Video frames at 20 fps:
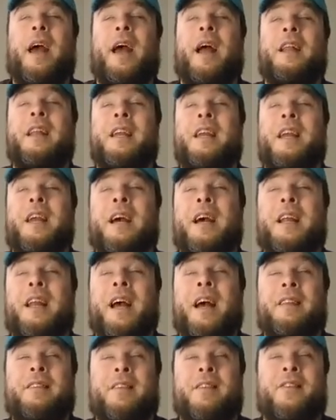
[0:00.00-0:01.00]
And yet
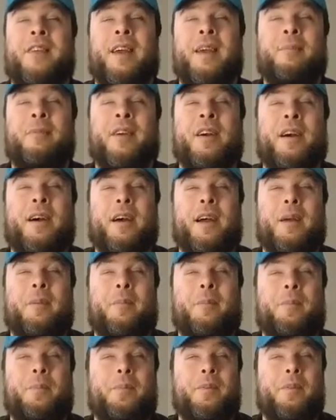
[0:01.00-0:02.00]
at the same
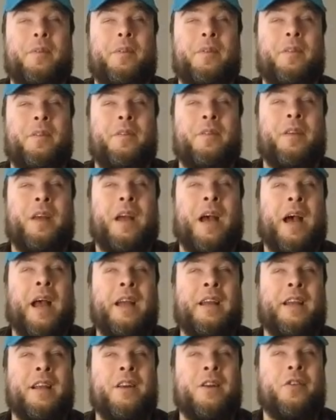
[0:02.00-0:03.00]
time,
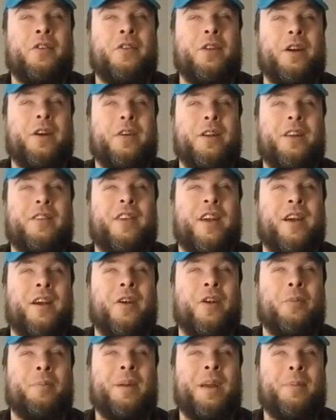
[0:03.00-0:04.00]
I can clearly
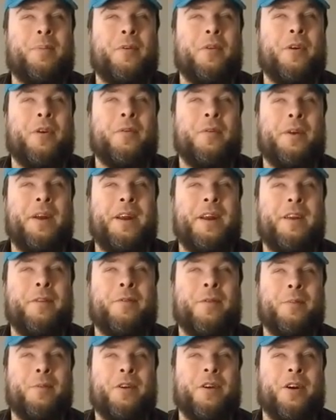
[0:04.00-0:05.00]
tell people are reading
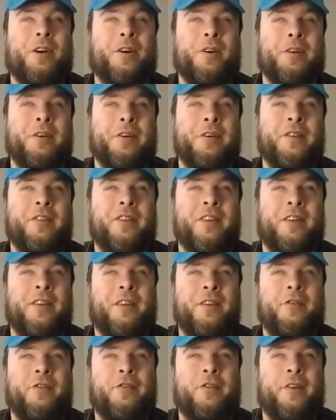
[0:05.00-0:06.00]
from cards in
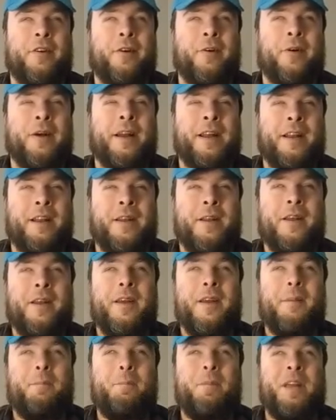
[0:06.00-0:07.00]
this show, and
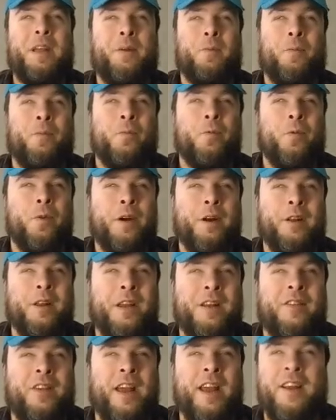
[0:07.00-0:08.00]
it
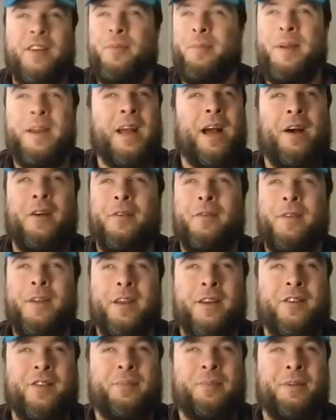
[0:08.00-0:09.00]
really takes me out of
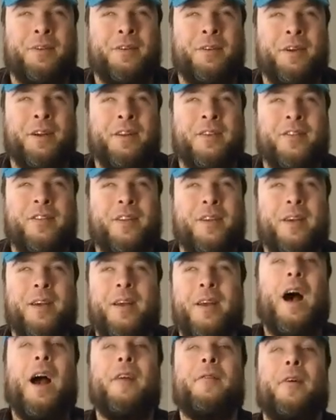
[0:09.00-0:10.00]
the experience.
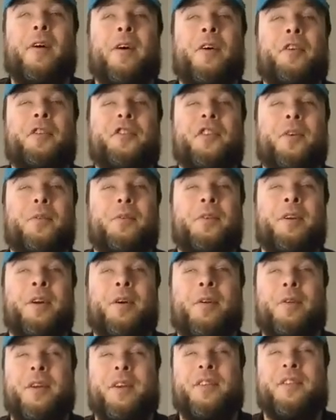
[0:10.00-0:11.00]
I've also
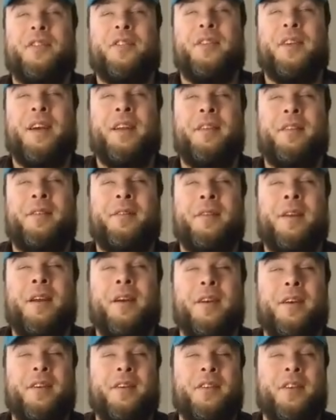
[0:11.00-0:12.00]
noticed that
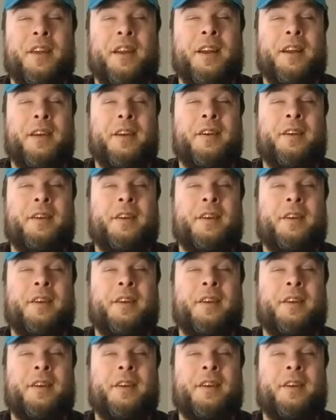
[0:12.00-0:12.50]
there is like